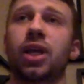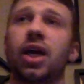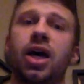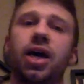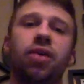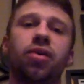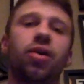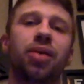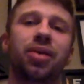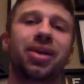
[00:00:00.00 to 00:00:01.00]
I don't
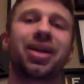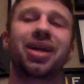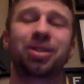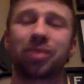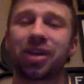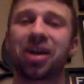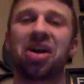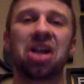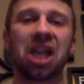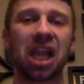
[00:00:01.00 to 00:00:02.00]
know how many times, but
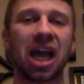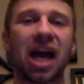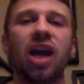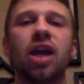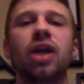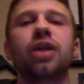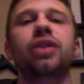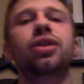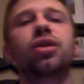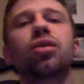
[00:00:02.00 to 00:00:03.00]
a lot.
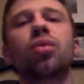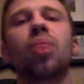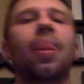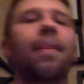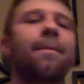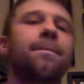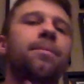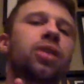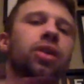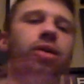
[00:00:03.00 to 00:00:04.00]
So,
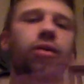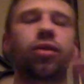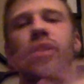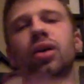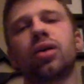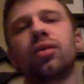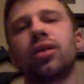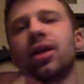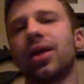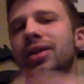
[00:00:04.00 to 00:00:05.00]

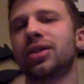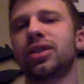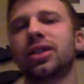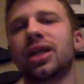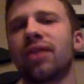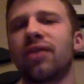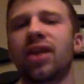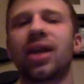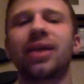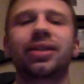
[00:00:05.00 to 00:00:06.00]
that's just kind of a
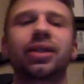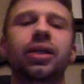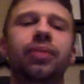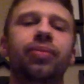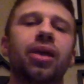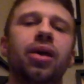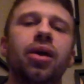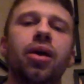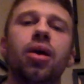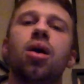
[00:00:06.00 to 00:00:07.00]
heads up.
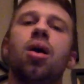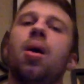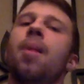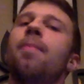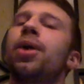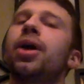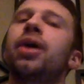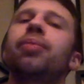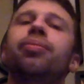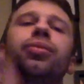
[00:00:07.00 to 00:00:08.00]

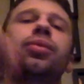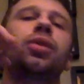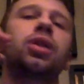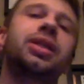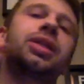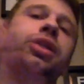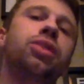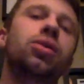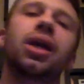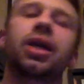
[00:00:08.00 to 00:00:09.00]
But, did
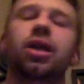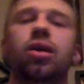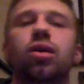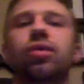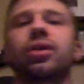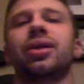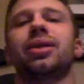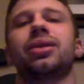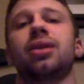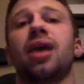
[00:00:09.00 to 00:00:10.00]
you like
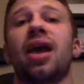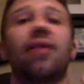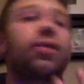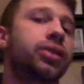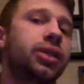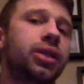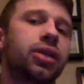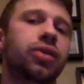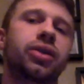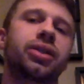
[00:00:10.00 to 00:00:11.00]
Grease? Have you
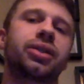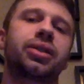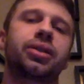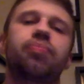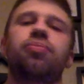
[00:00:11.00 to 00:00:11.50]
seen Grease?